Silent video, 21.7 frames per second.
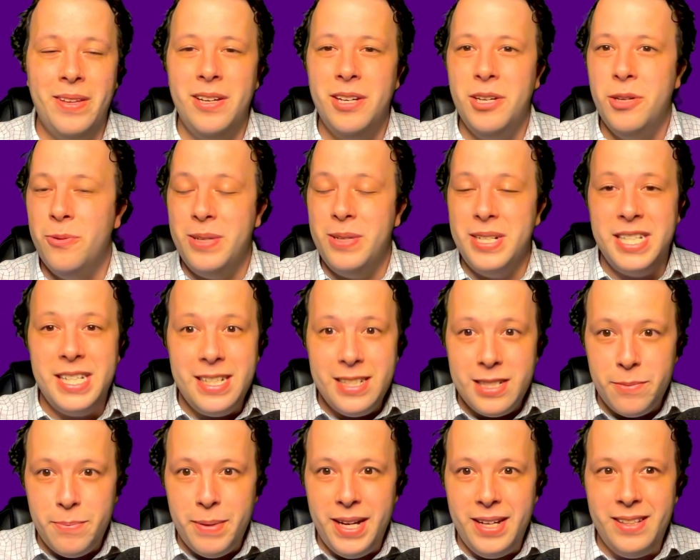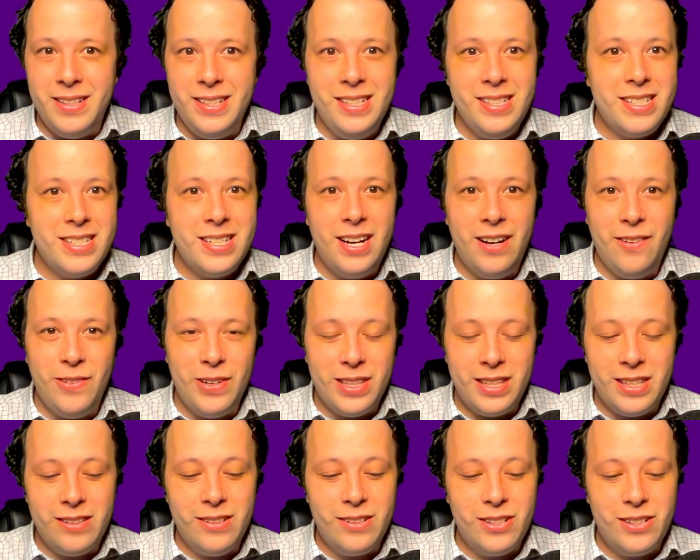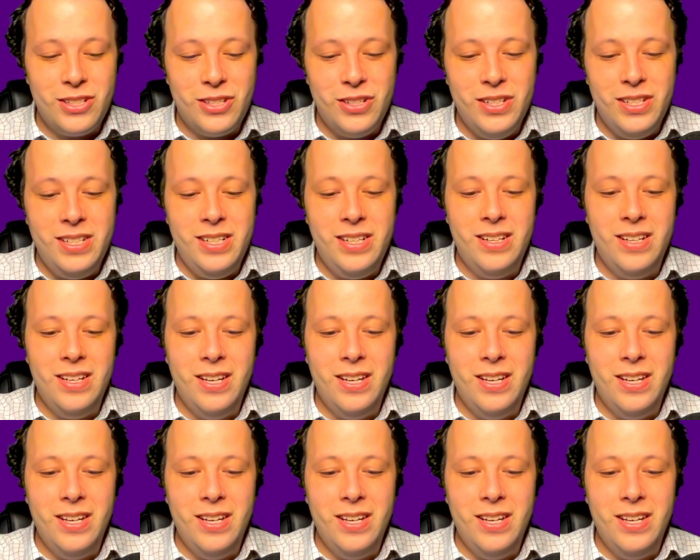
We see it's balanced, everything looks good,